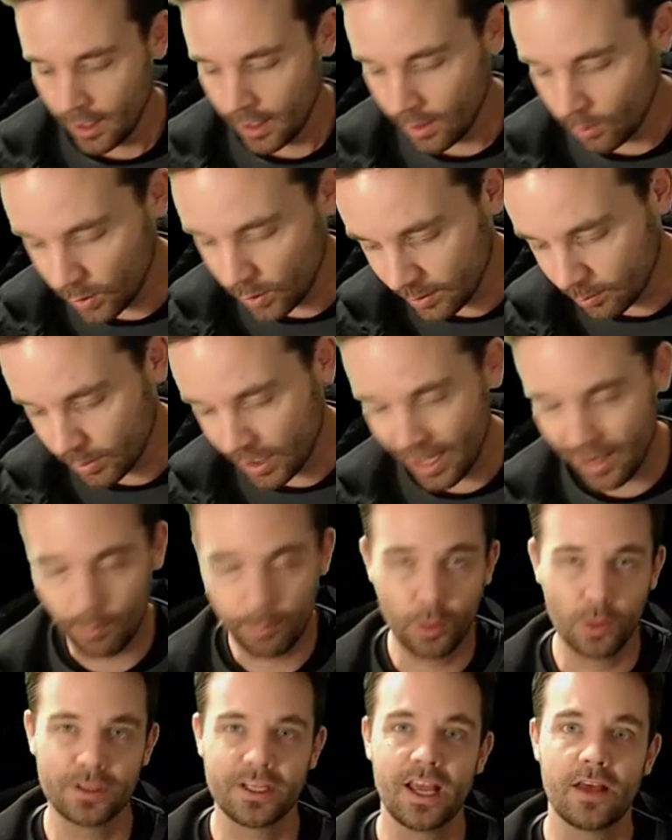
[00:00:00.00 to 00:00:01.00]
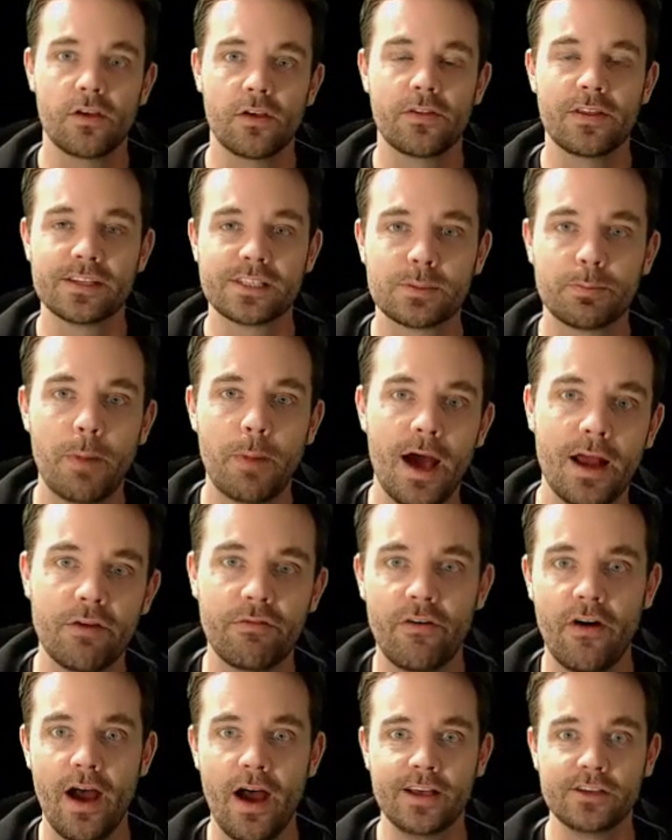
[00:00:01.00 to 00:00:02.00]
we can kind of pull together the
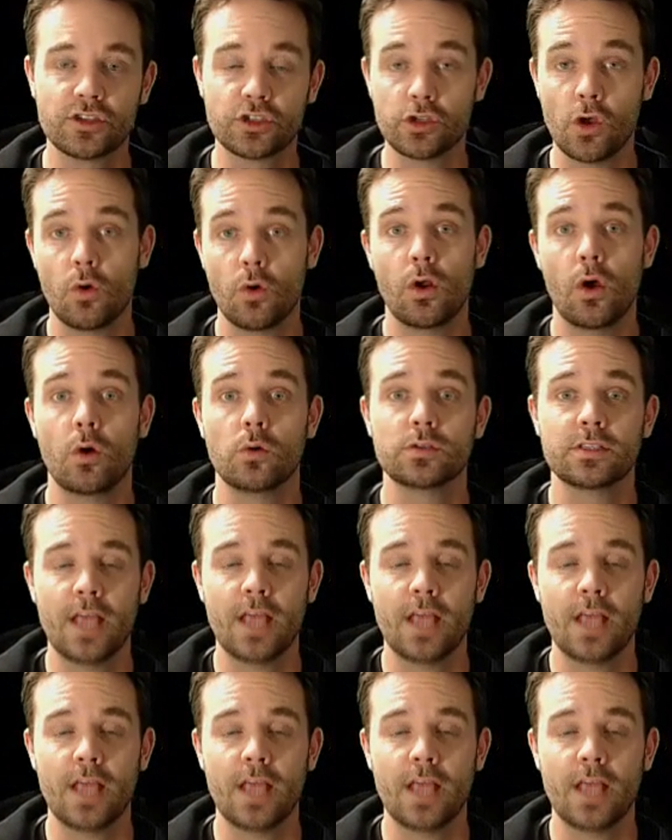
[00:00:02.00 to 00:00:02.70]
Spotify, Sonos,